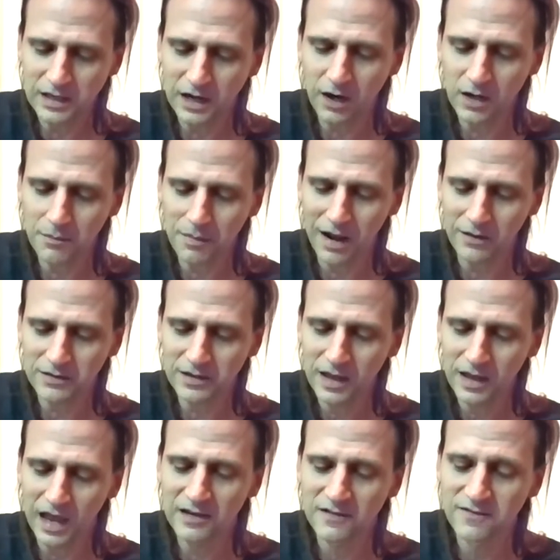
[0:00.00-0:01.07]
cared about
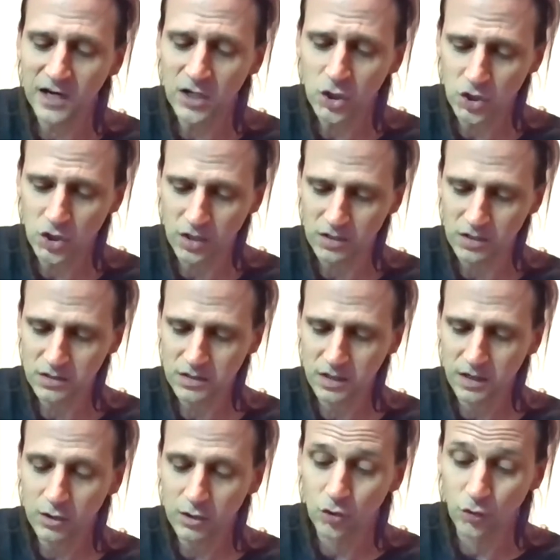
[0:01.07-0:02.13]
adventures,
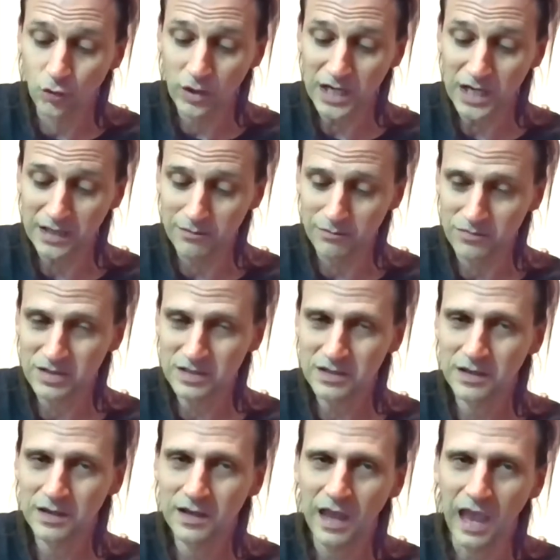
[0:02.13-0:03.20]
dreams,
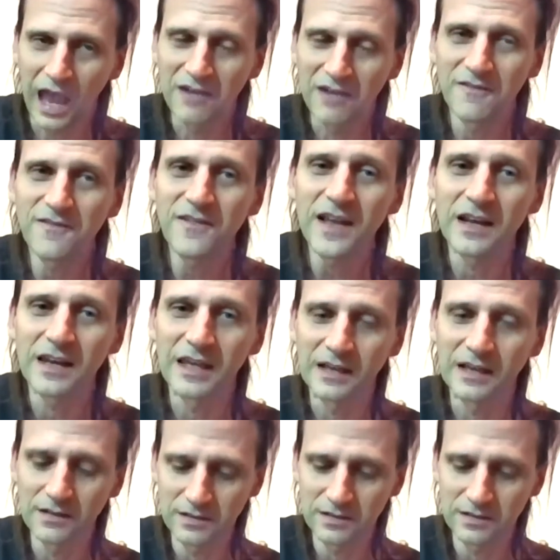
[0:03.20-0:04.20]
and feelings.